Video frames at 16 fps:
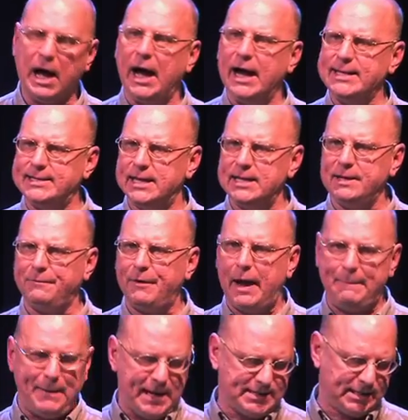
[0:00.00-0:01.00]

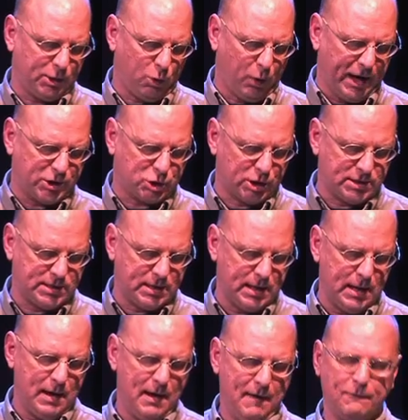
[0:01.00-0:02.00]
Identify basic questions,
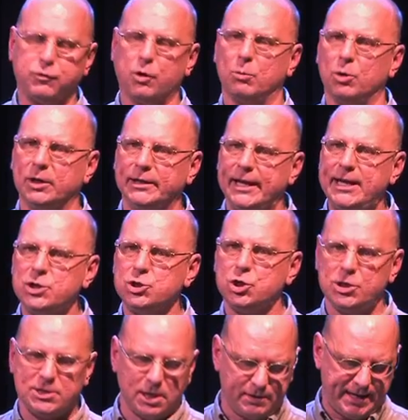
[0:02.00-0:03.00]
from
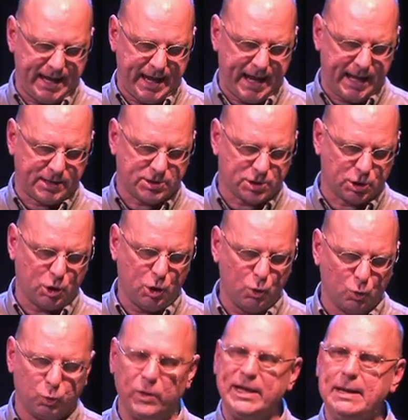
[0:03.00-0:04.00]
relations of the answer,
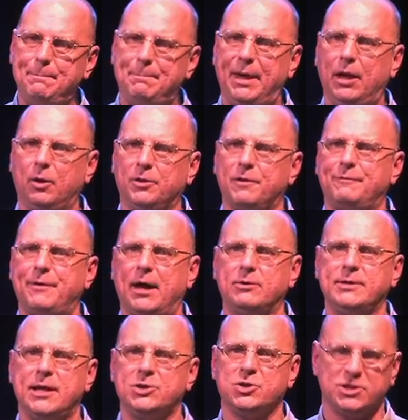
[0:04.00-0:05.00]
rebuild the
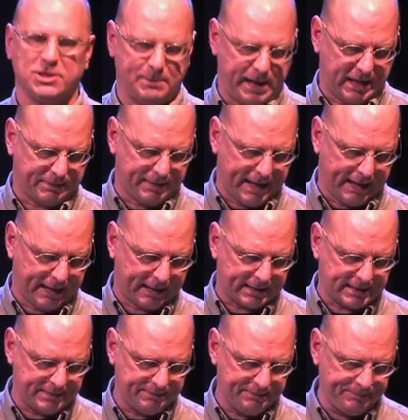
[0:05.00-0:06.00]
foundations of
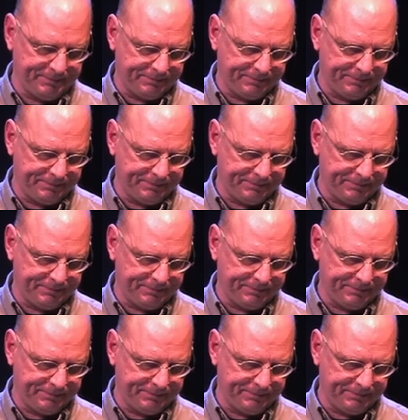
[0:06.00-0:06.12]
mathematics.